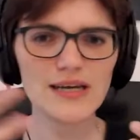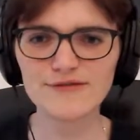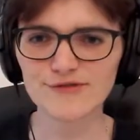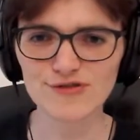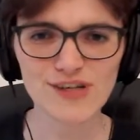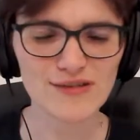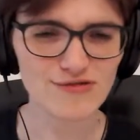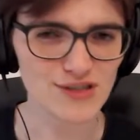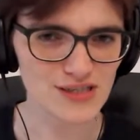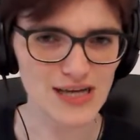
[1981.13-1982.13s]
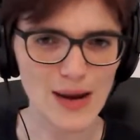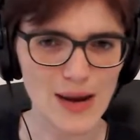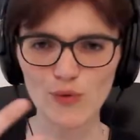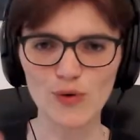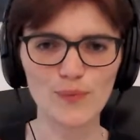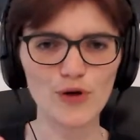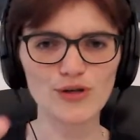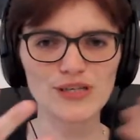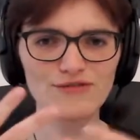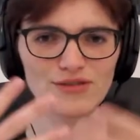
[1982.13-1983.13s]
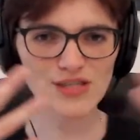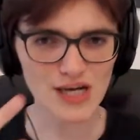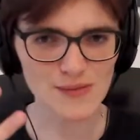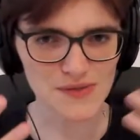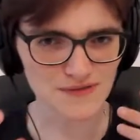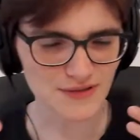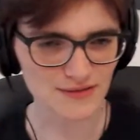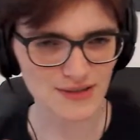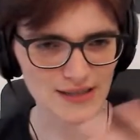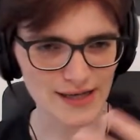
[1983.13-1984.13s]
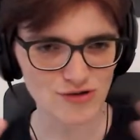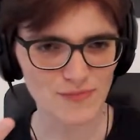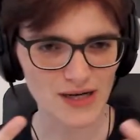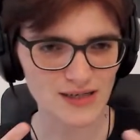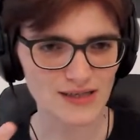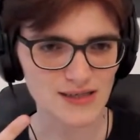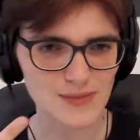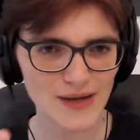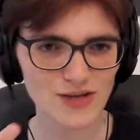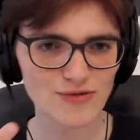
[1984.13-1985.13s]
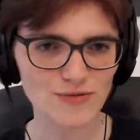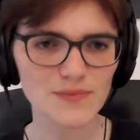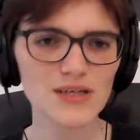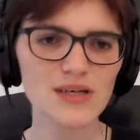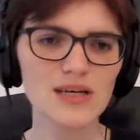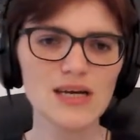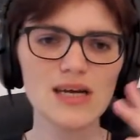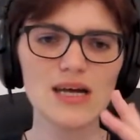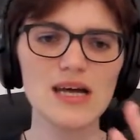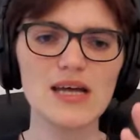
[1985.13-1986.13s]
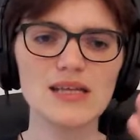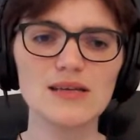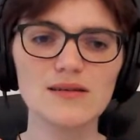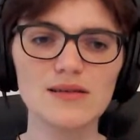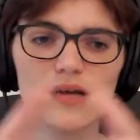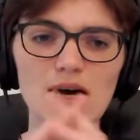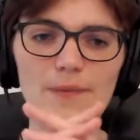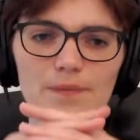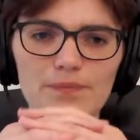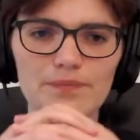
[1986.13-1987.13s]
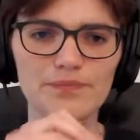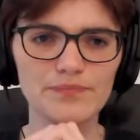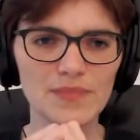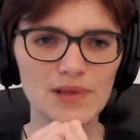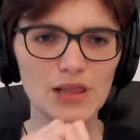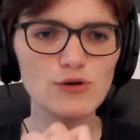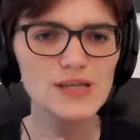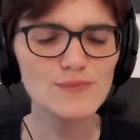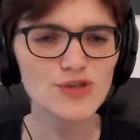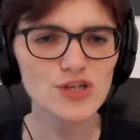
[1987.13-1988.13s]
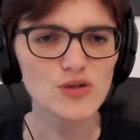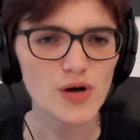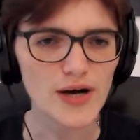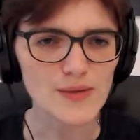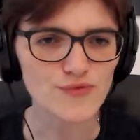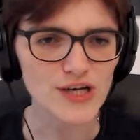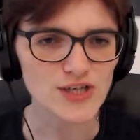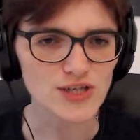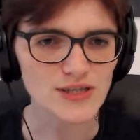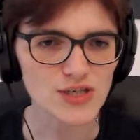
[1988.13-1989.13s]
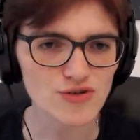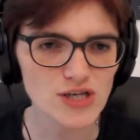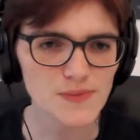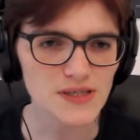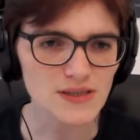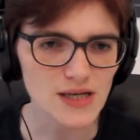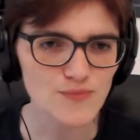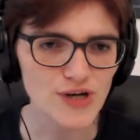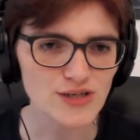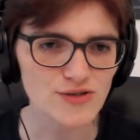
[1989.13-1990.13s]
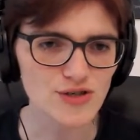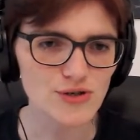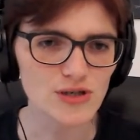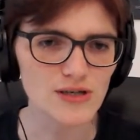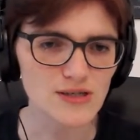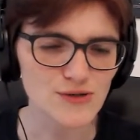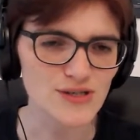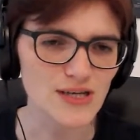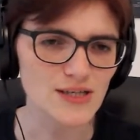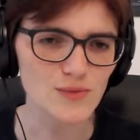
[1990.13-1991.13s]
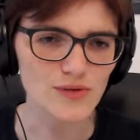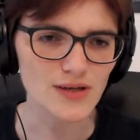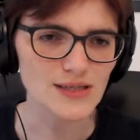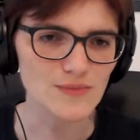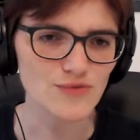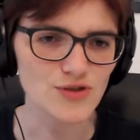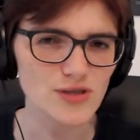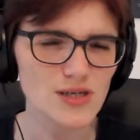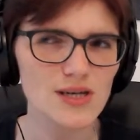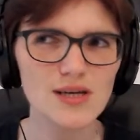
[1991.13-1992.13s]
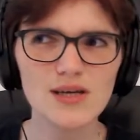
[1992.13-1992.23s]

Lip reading: infrared, for an example, or block different types of the electromagnetic spectrum. Low temperatures or high pressures. That's strange because high pressure is usually associated with high temperatures.